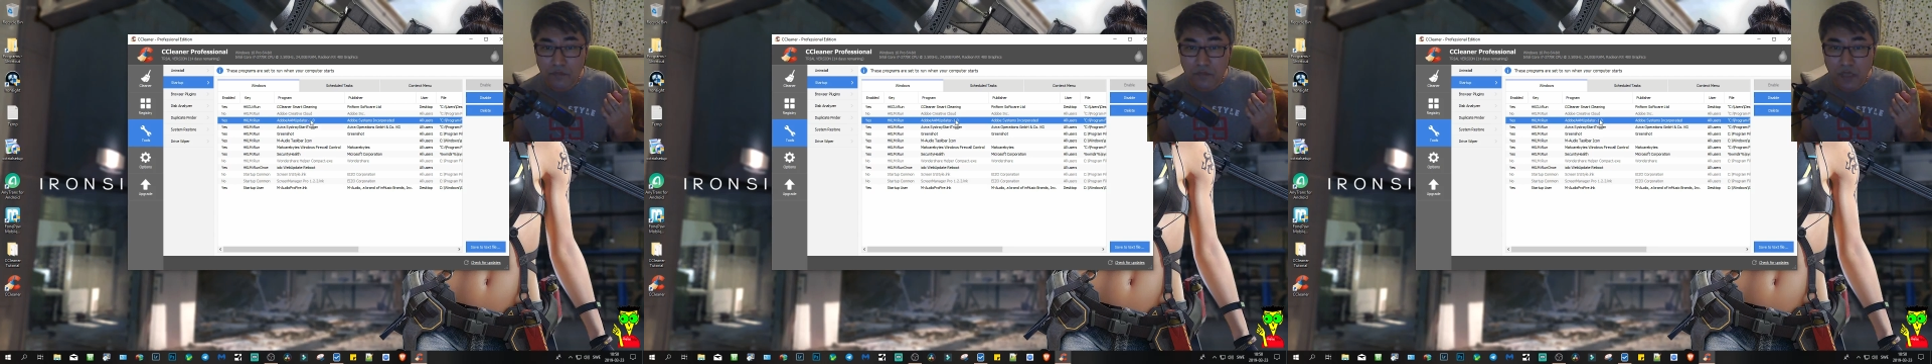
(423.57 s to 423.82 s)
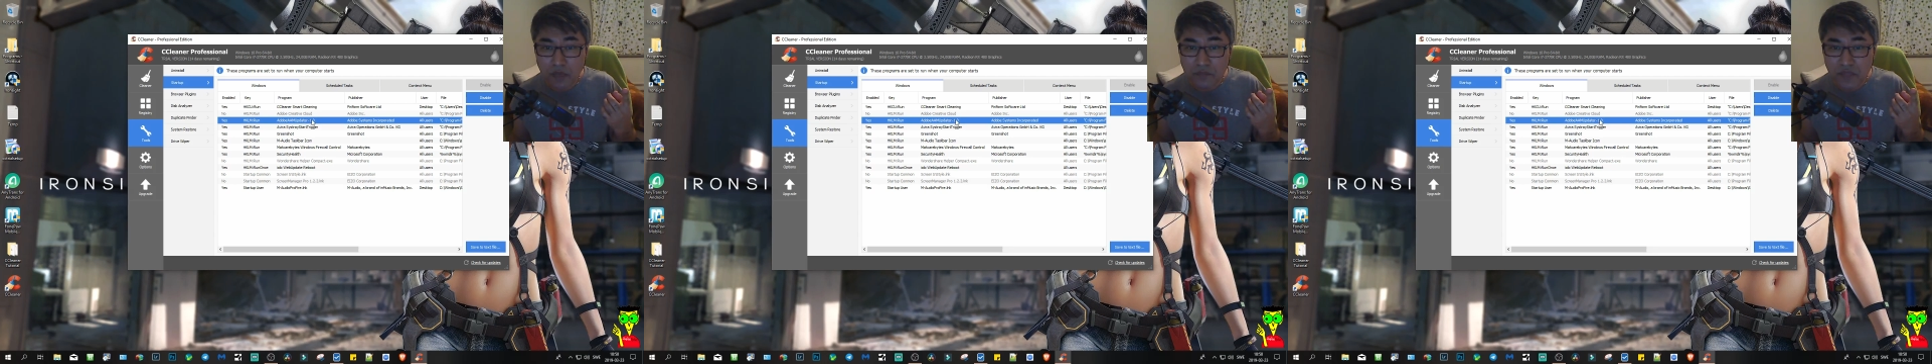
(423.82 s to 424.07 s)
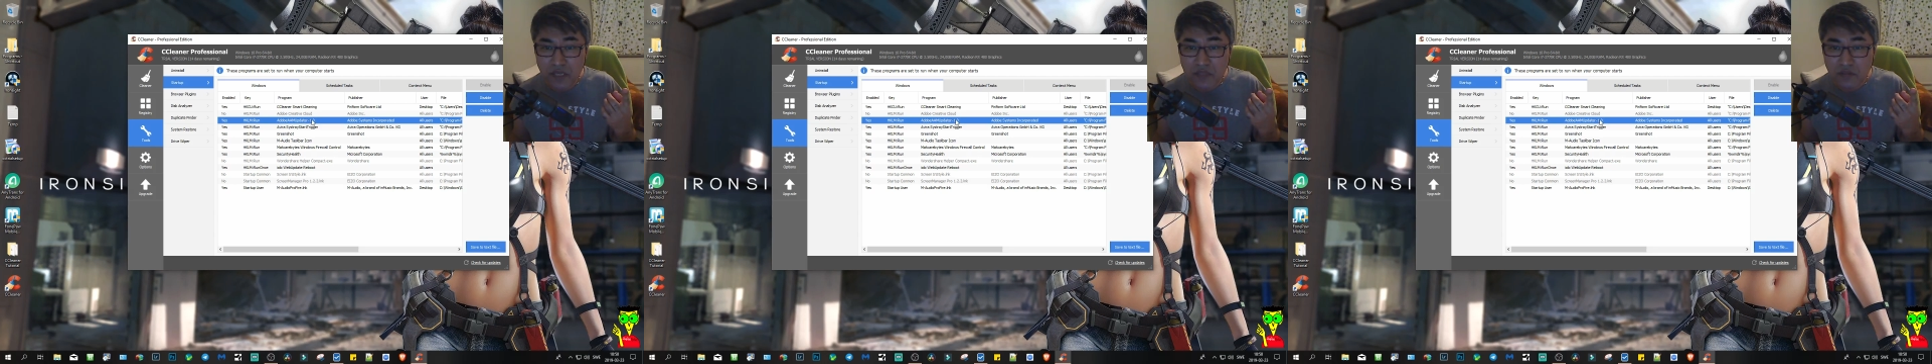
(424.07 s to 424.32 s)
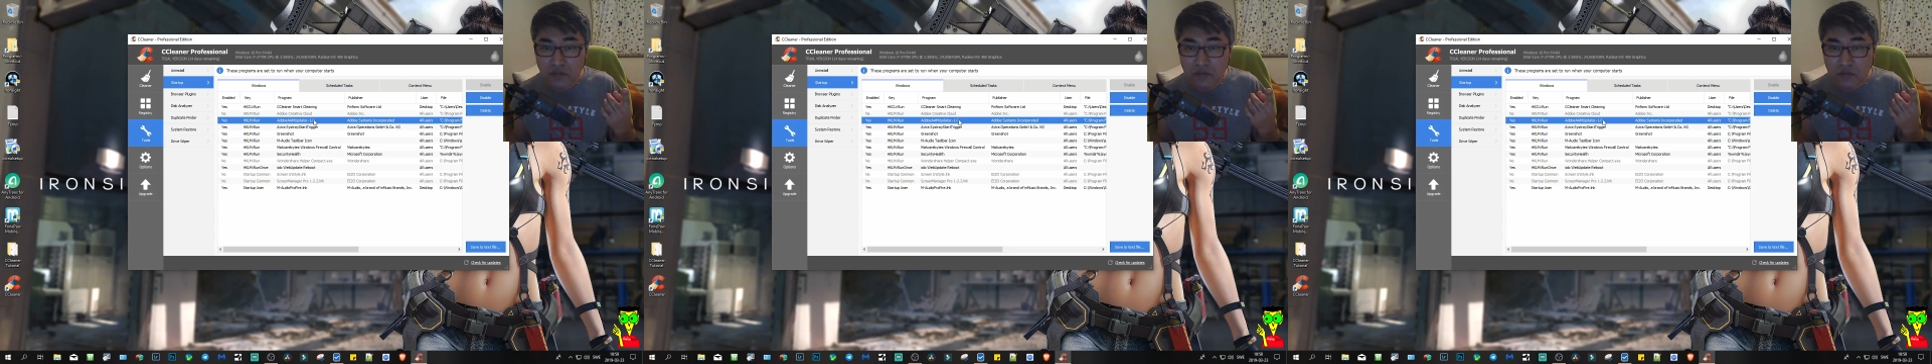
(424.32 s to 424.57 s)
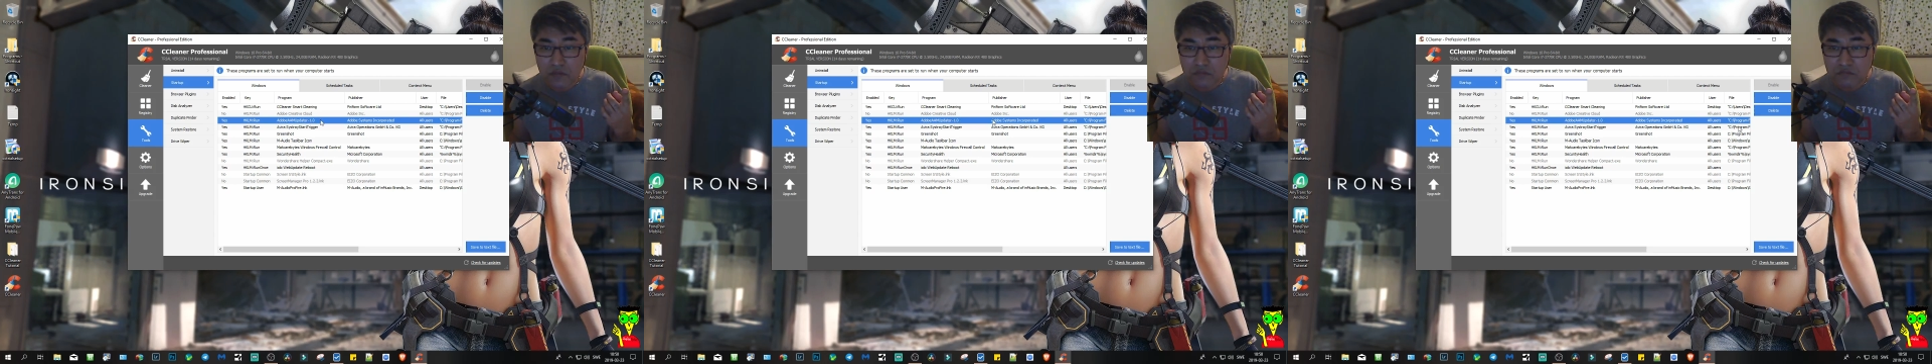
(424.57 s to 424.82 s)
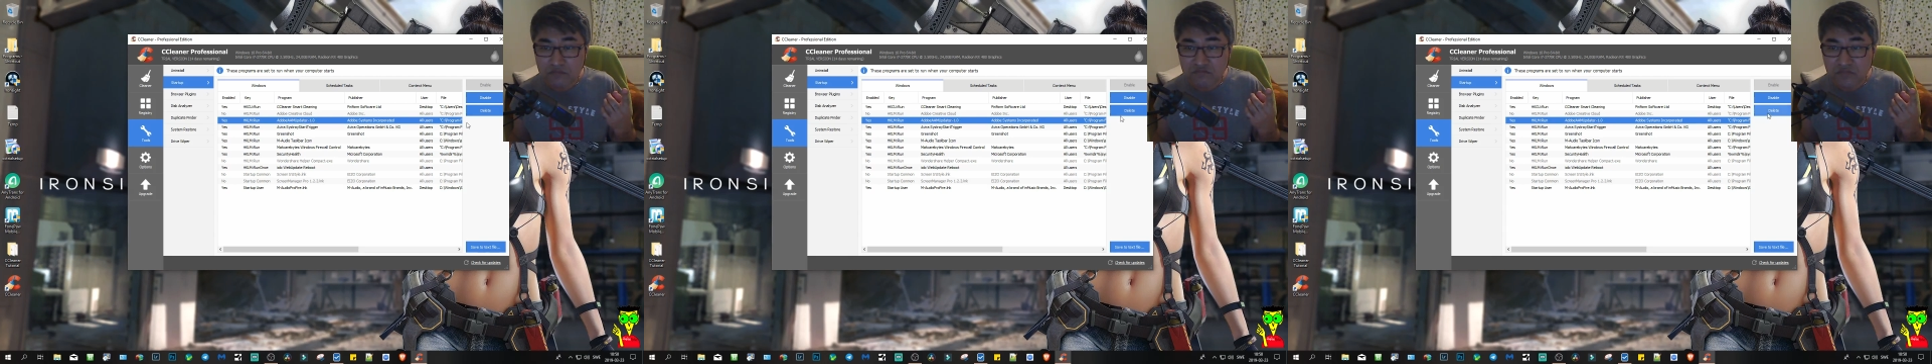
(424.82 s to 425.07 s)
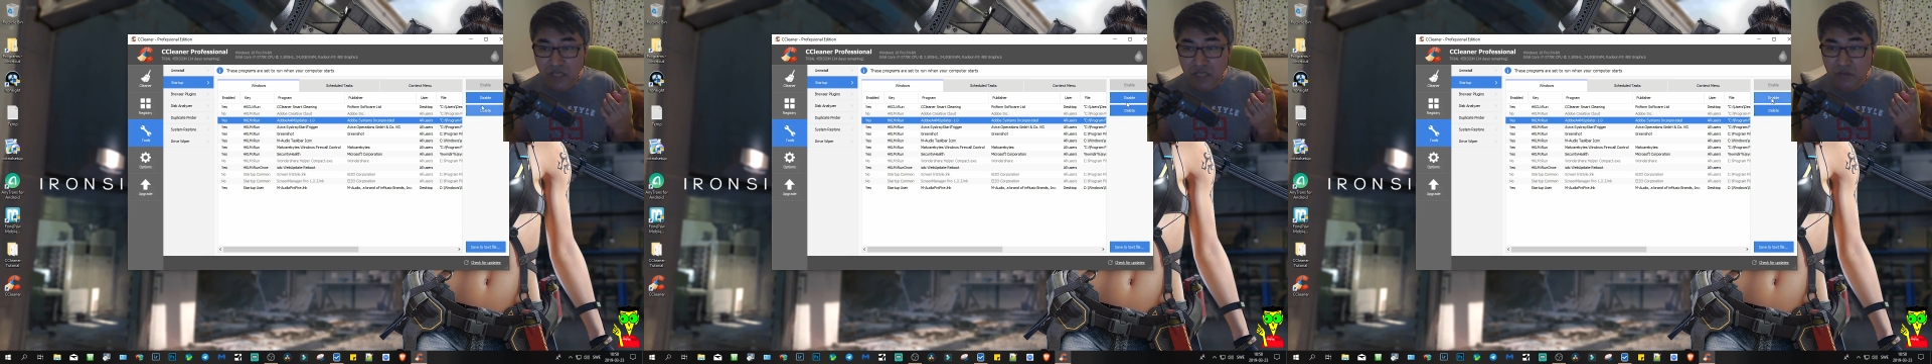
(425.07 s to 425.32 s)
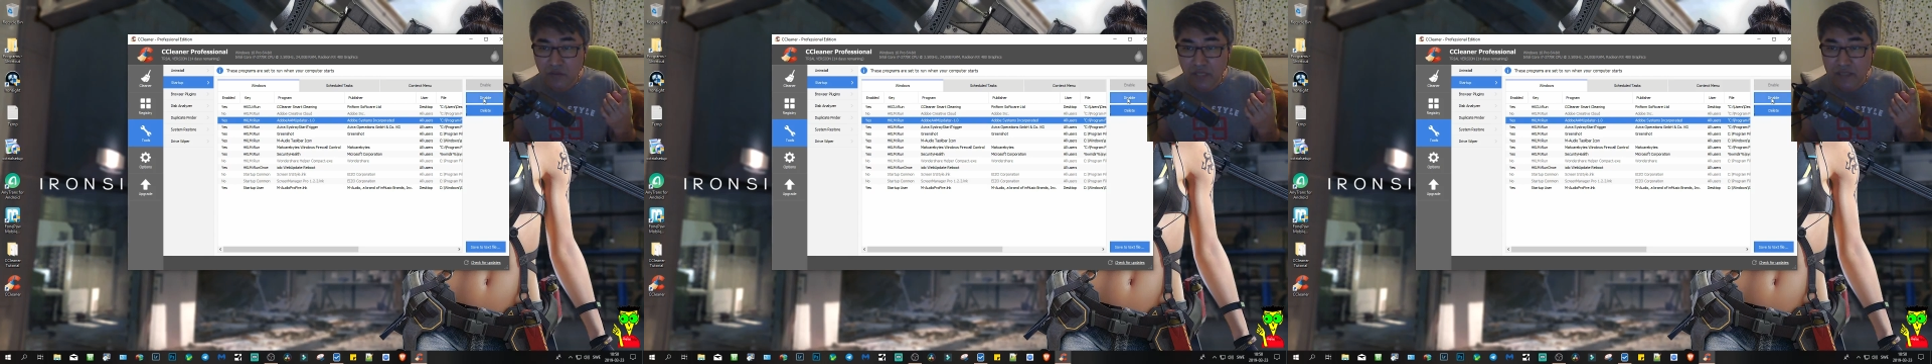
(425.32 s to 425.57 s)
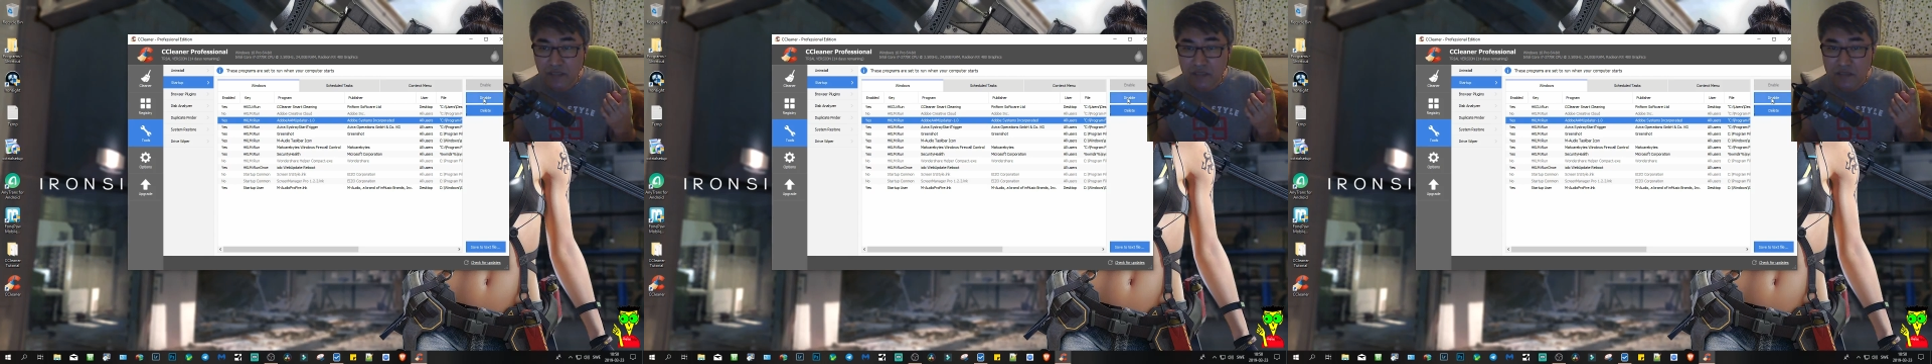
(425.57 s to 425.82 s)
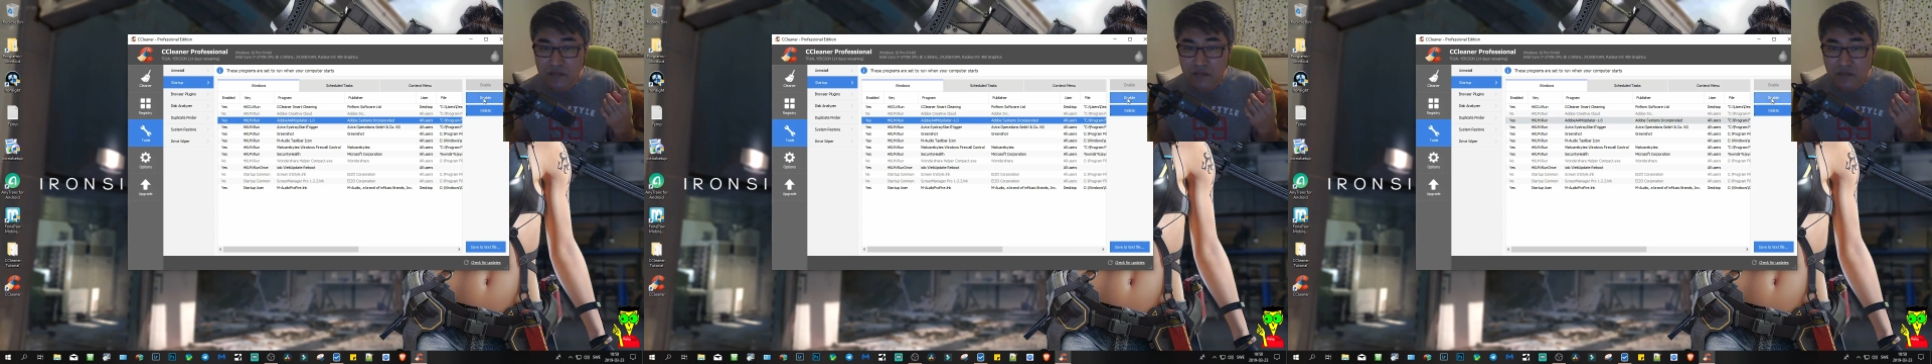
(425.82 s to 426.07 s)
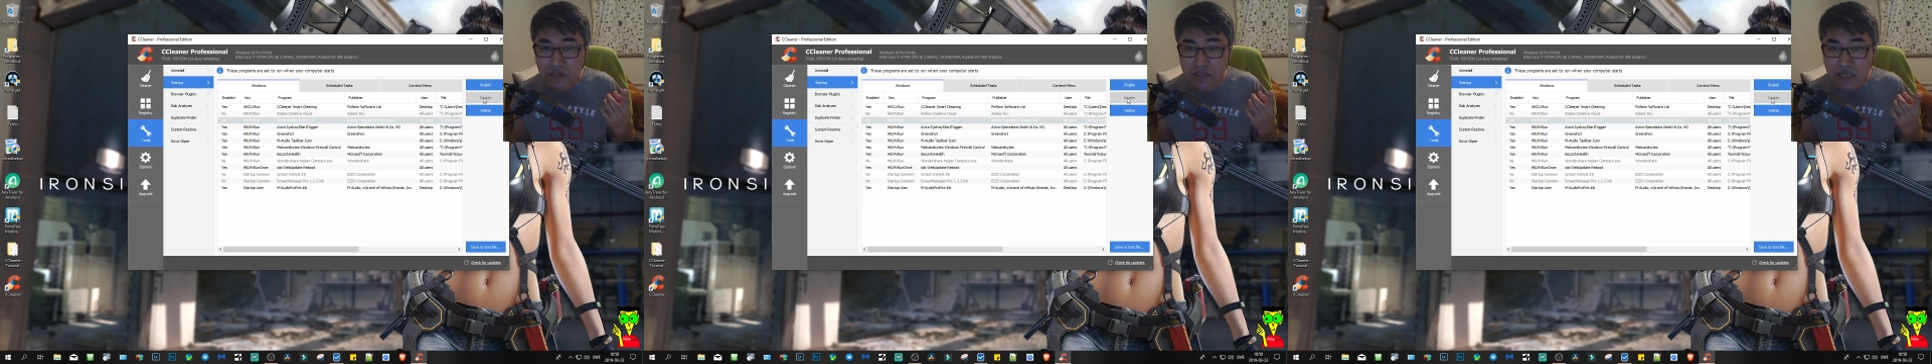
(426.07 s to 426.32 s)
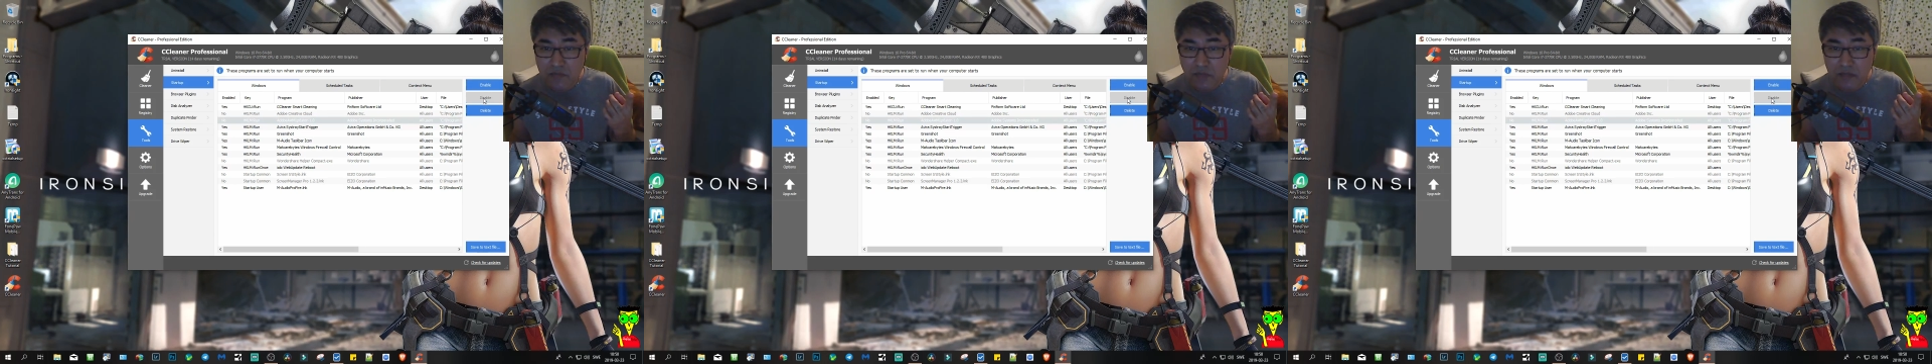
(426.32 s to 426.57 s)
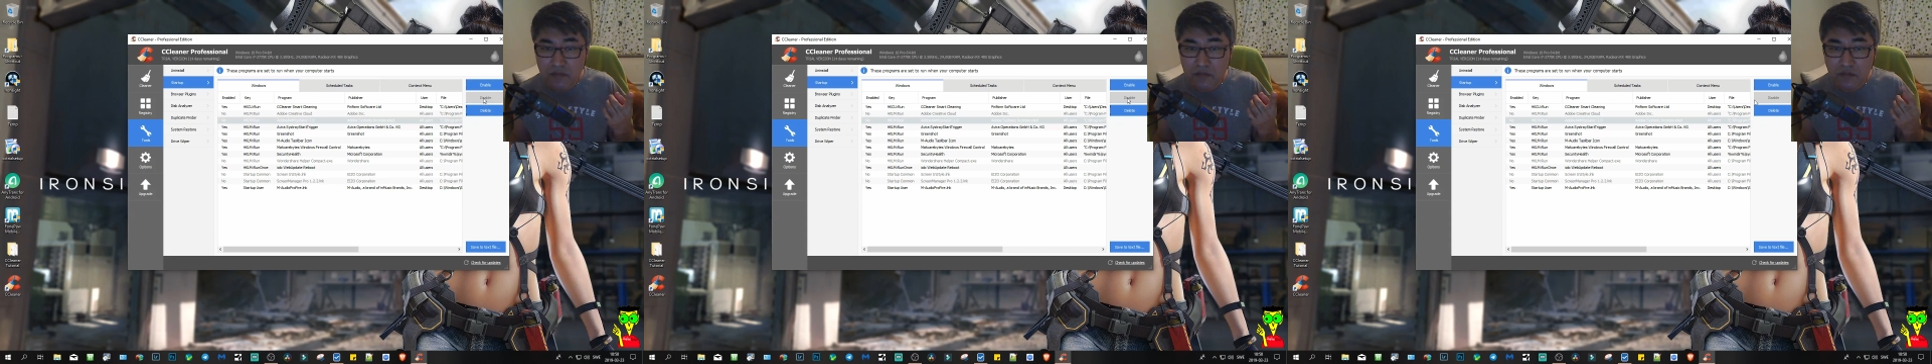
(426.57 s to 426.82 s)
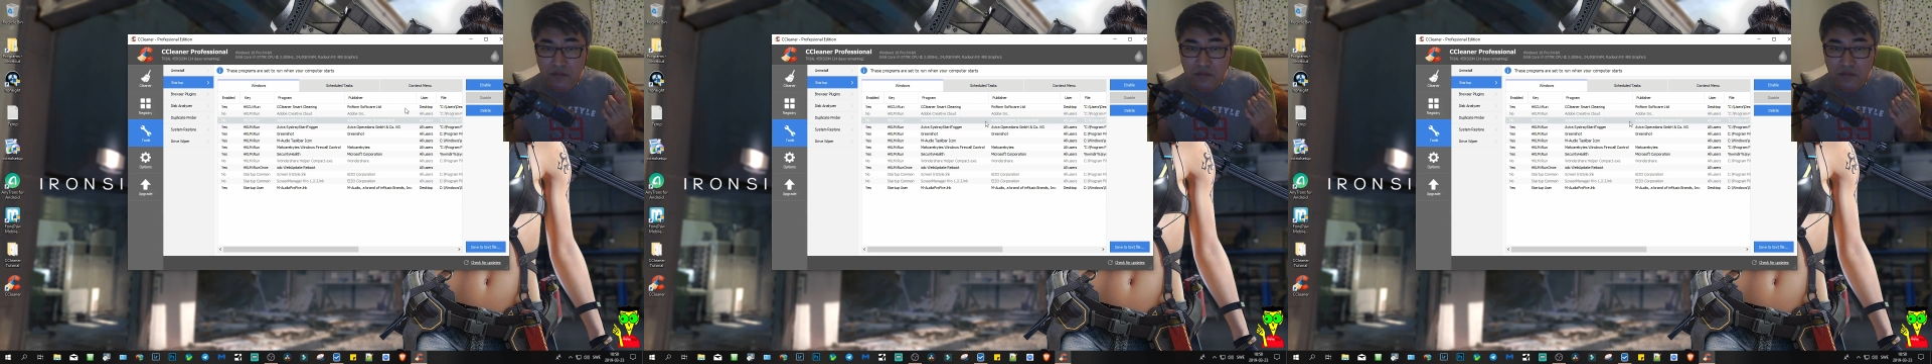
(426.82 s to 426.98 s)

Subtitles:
Updater. I don't like this. Disable it.